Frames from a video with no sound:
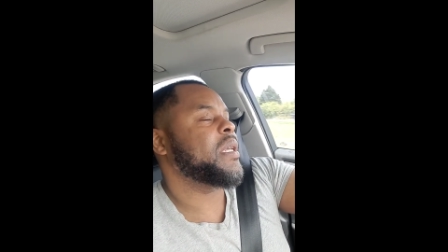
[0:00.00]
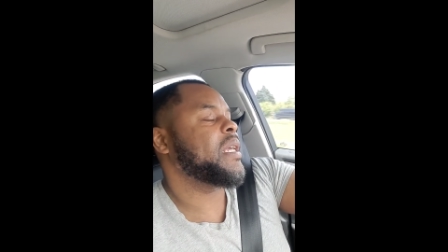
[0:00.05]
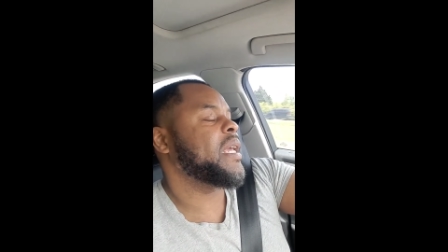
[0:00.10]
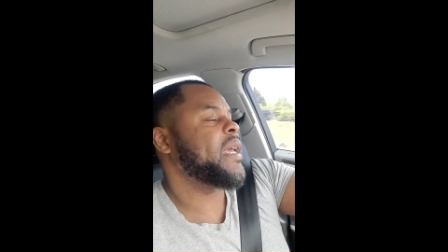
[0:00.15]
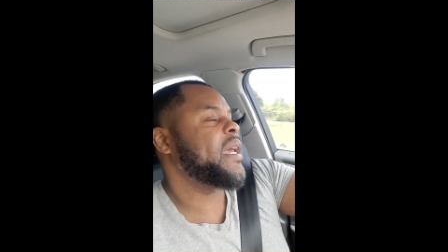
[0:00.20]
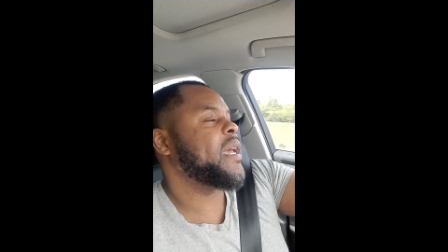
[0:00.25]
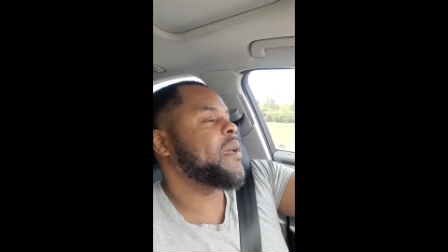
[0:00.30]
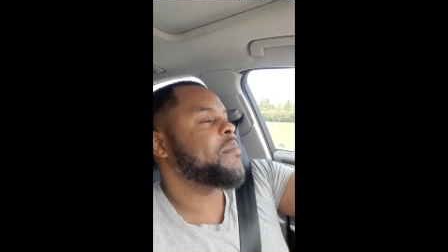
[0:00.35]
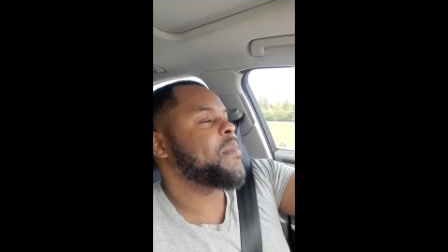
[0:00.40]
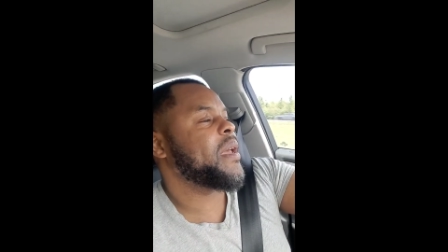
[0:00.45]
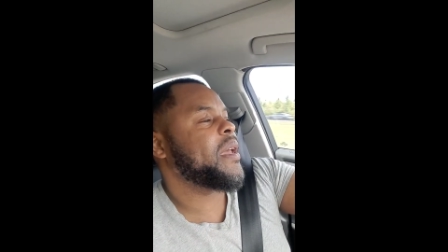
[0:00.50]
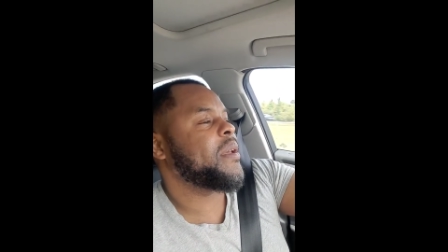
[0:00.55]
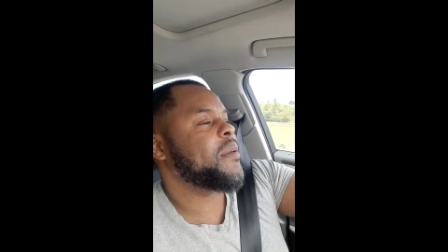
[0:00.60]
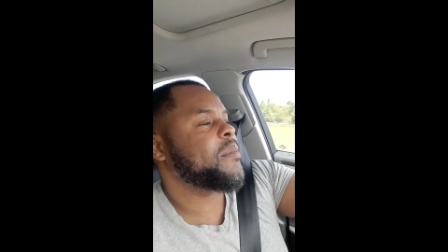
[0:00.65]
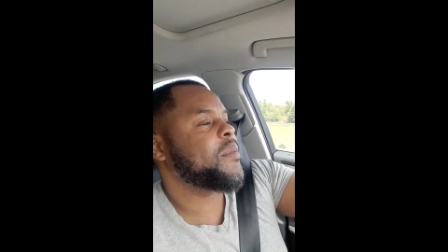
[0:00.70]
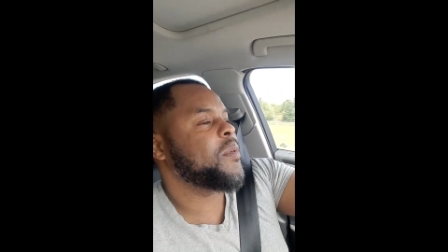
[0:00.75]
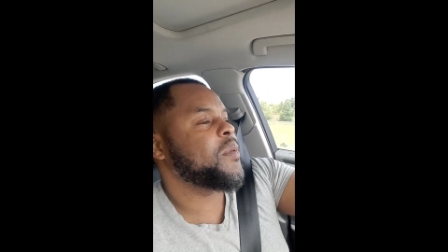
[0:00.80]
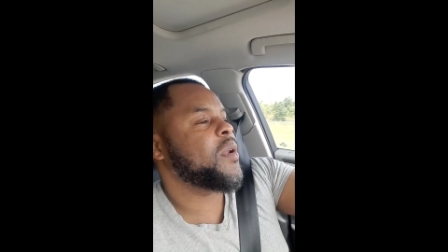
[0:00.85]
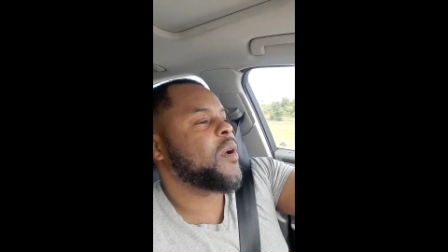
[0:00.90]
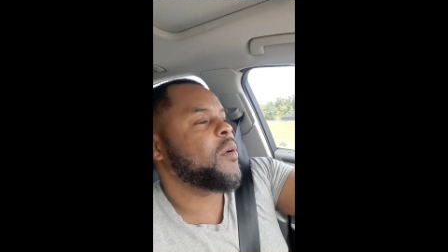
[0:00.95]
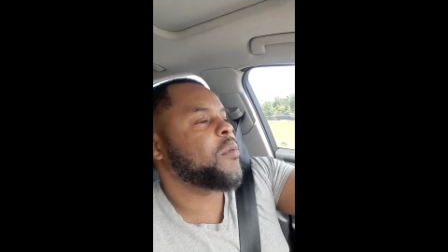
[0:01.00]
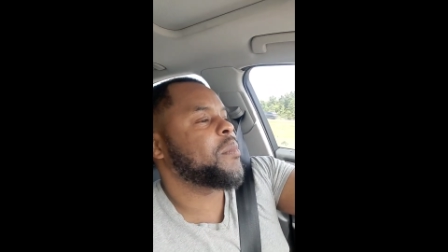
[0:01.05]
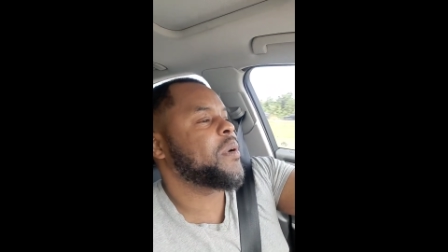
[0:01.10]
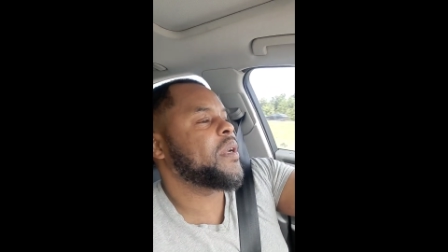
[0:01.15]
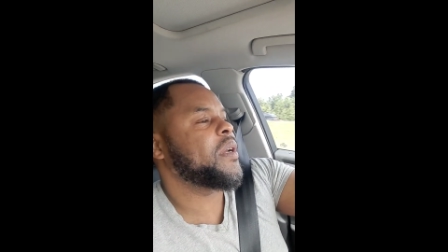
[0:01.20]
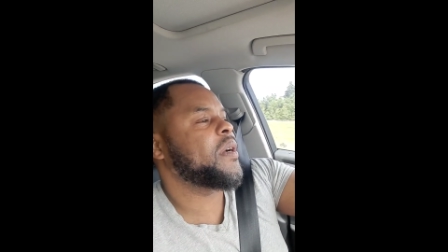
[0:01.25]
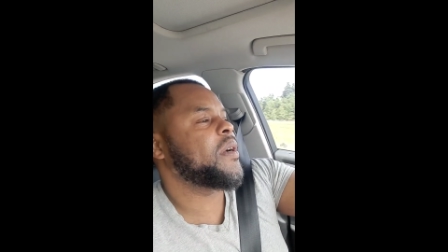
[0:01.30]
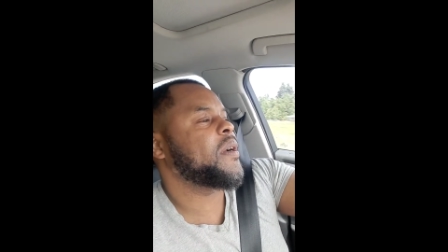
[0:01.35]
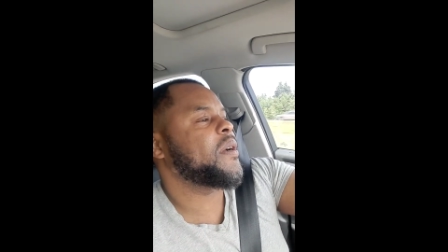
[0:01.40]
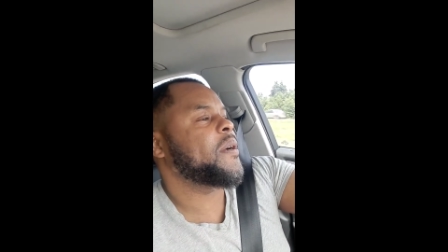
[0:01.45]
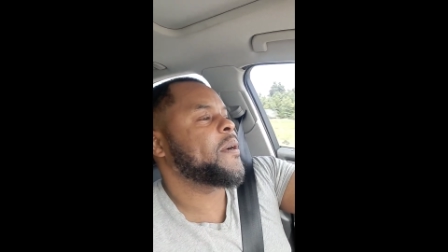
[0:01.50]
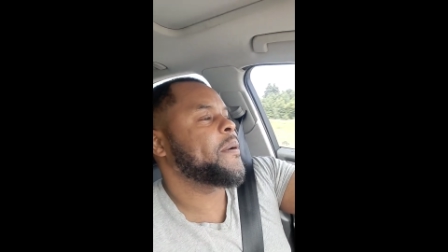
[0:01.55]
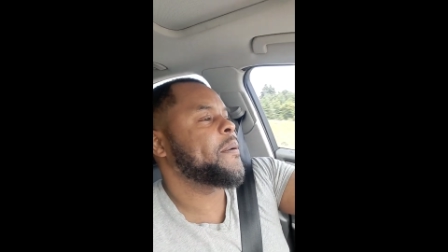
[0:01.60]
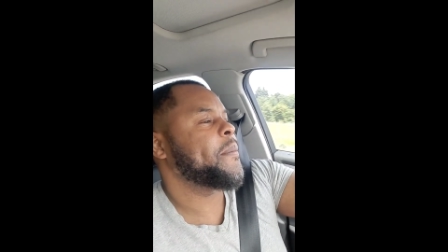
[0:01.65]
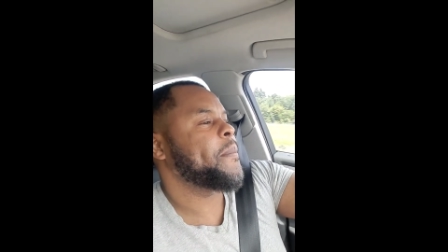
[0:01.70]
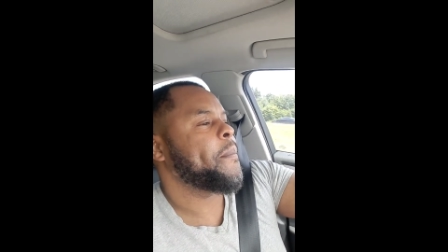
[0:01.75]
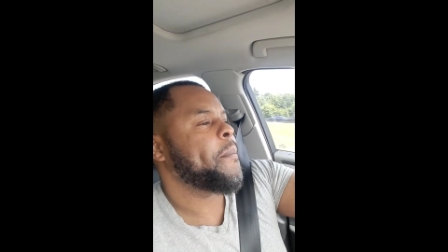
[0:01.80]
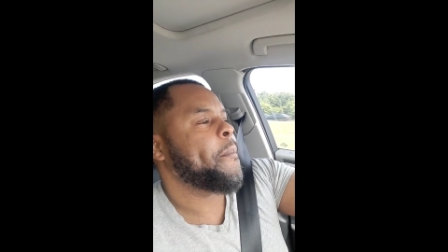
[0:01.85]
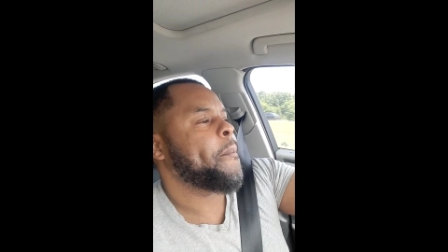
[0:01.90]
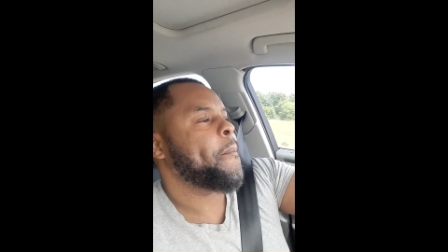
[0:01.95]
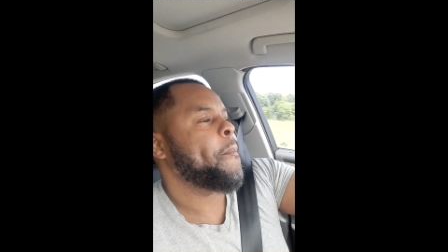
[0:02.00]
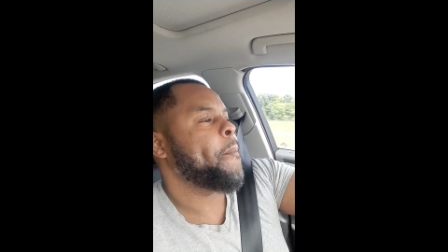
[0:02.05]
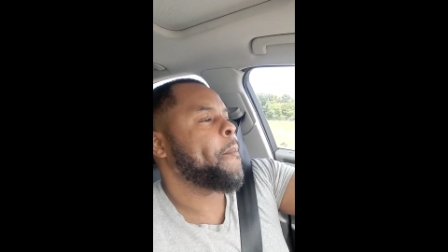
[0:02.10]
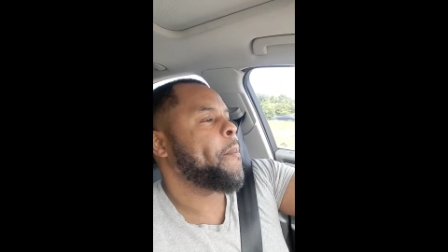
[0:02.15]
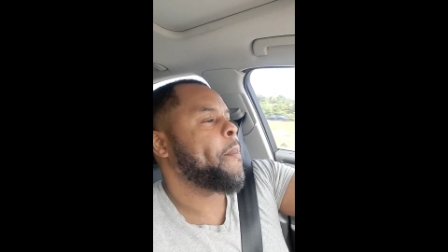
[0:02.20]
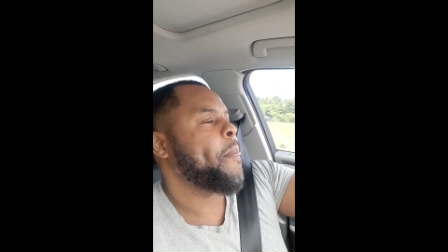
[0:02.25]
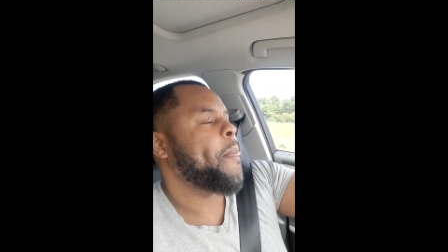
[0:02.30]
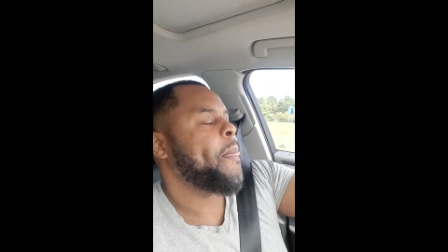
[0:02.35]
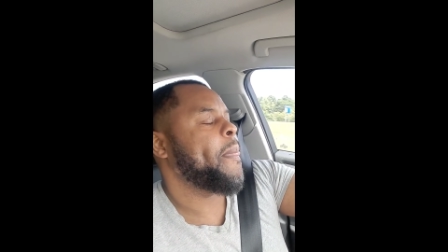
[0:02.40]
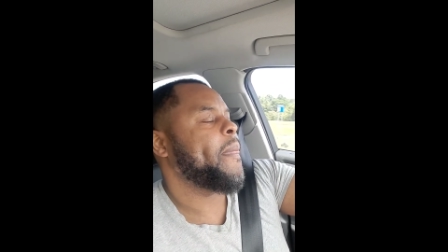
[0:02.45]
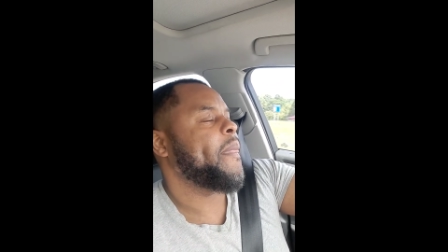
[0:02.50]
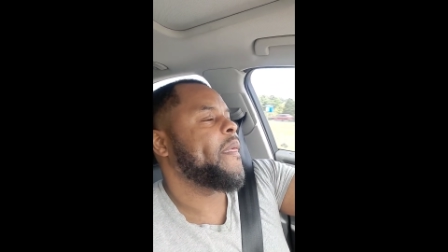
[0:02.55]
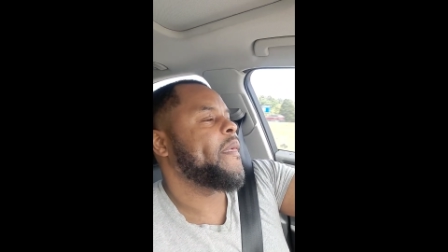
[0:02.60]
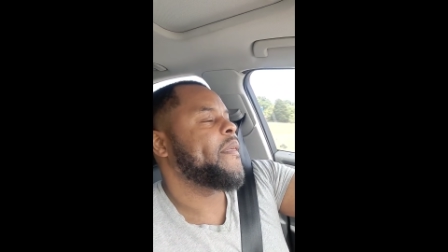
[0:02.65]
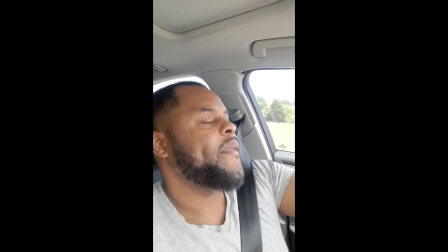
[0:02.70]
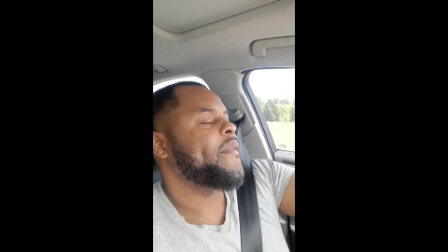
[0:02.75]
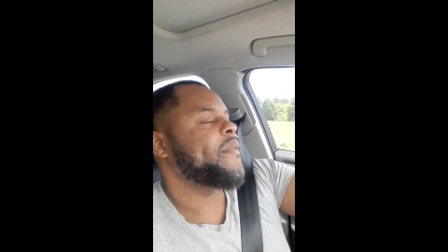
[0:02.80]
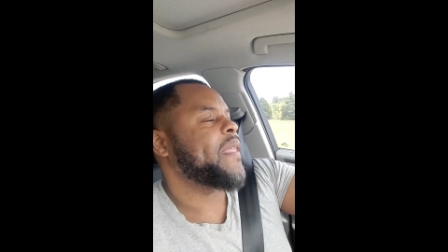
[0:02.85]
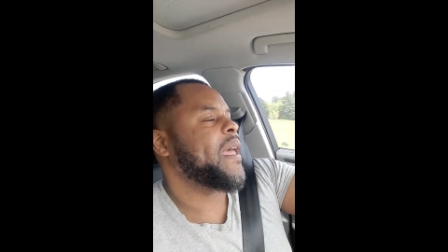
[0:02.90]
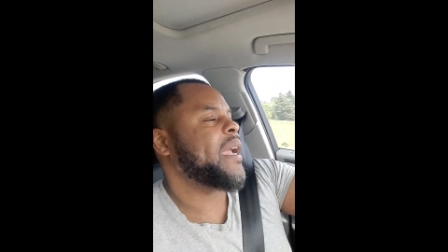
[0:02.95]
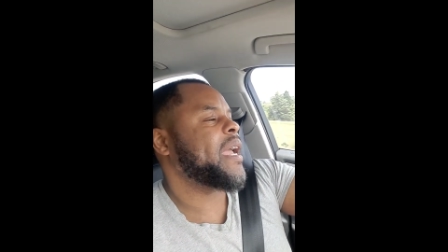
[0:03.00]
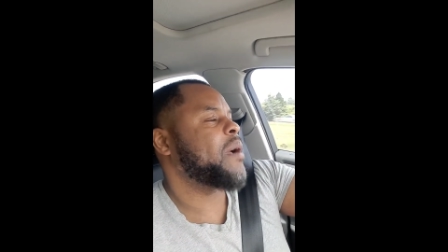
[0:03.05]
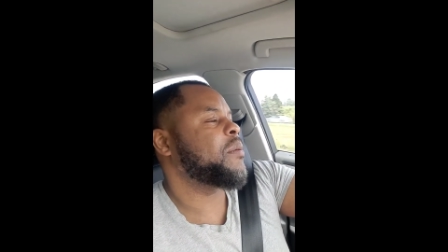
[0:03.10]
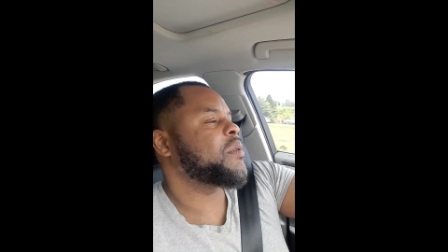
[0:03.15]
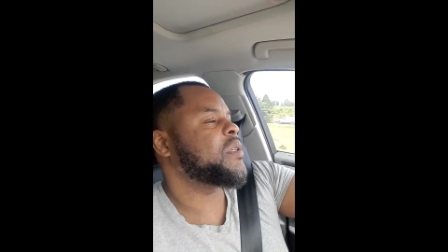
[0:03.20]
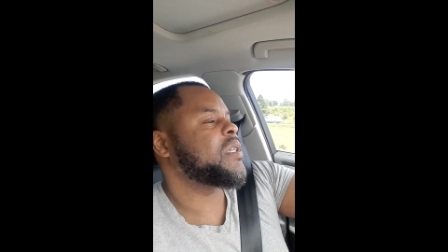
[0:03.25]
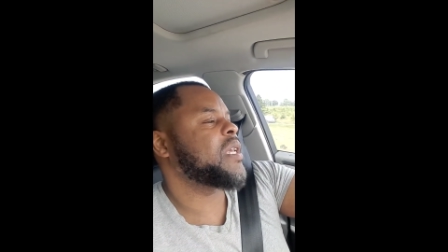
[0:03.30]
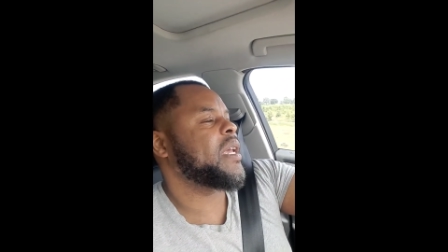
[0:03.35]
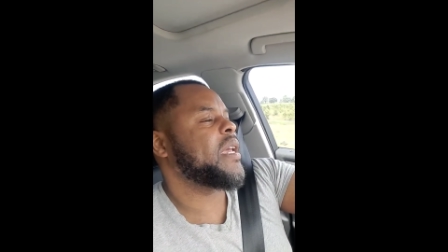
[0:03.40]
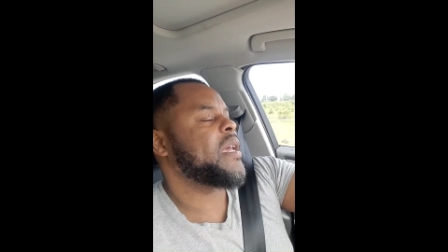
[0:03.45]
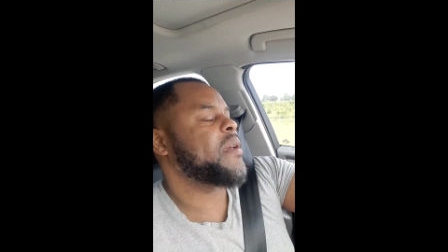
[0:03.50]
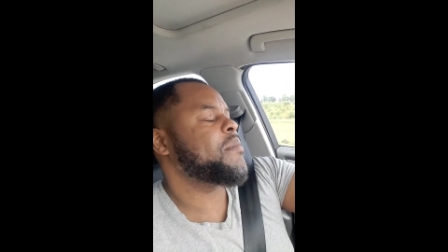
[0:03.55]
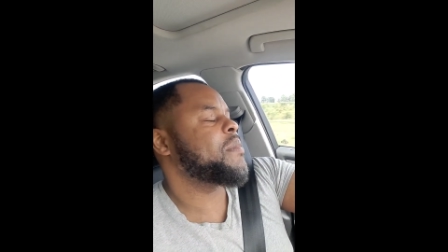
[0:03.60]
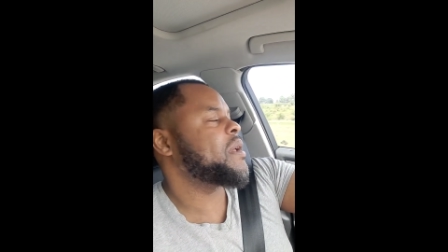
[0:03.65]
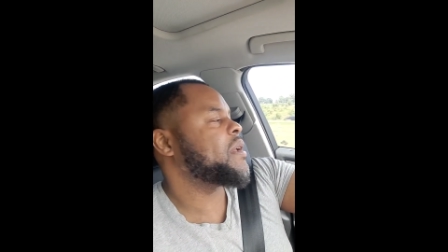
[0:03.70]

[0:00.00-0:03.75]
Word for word: But yeah, man, you know, but uh like I was saying,